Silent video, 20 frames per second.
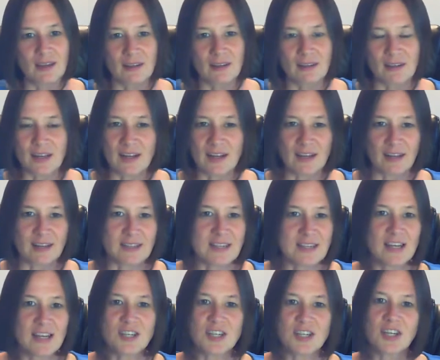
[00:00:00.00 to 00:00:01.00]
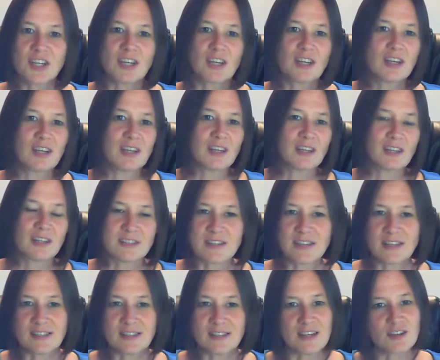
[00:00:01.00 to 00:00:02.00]
needing attention,
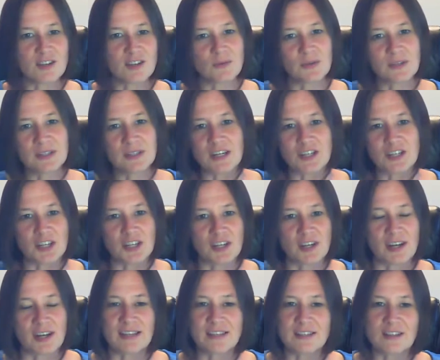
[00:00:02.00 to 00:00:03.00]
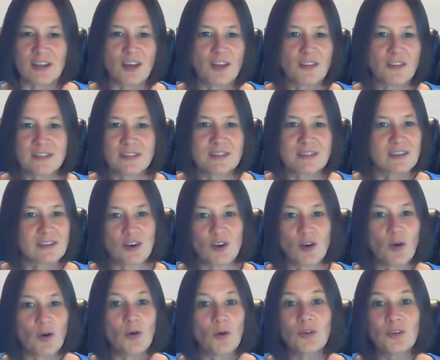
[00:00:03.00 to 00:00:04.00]
seeks undue attention, has all these, you
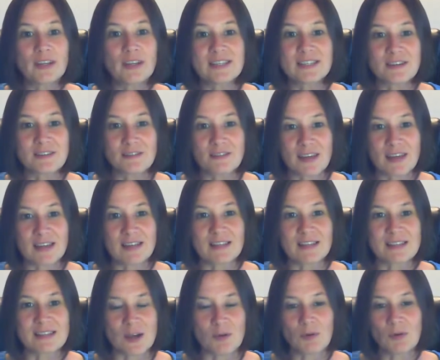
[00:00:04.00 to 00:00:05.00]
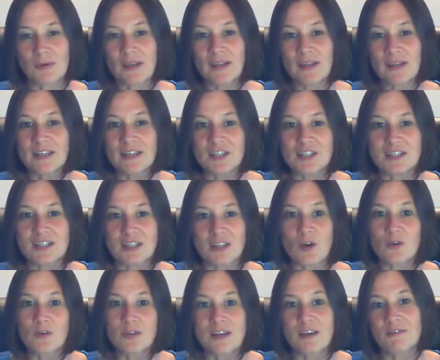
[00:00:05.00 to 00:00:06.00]
know, a whole list of things that were really just
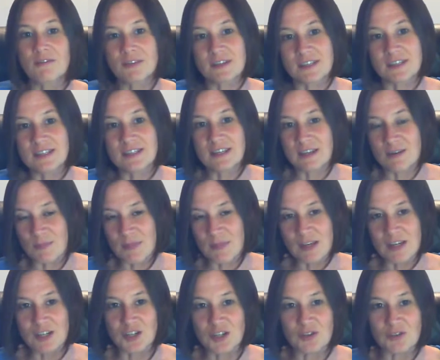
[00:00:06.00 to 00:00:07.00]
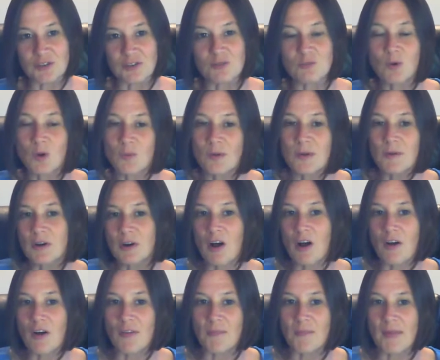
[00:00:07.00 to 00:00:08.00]
low self-esteem issues, what we would
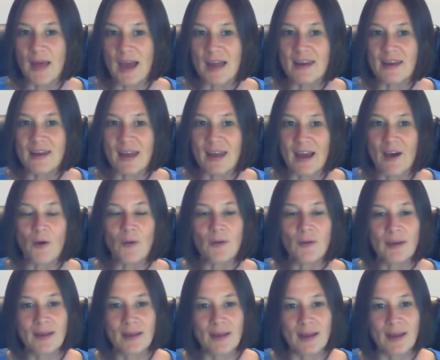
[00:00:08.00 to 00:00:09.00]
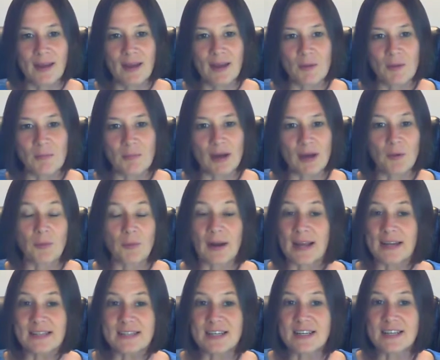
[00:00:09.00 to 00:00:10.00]
call them that now. But what
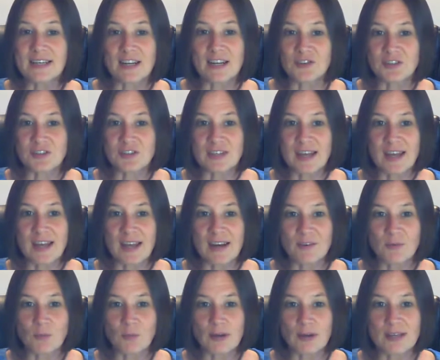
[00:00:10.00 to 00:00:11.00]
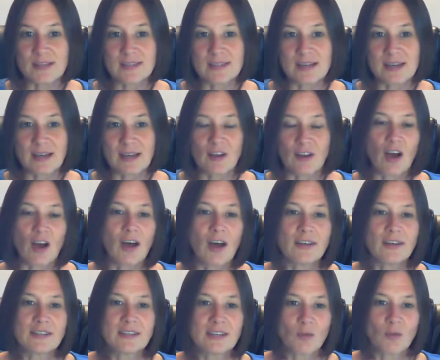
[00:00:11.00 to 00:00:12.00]
I didn't understand was that
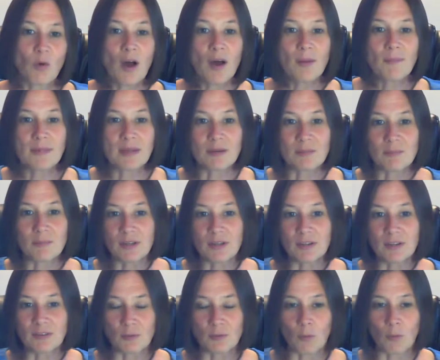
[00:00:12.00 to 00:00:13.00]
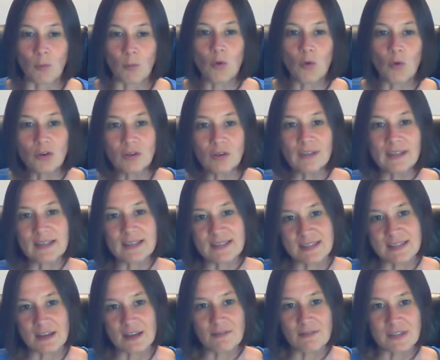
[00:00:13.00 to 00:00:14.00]
God didn't want me to build worldly
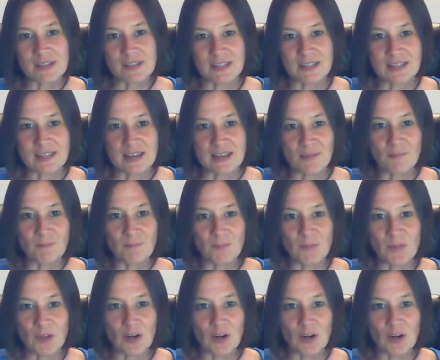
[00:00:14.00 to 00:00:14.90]
self-esteem. You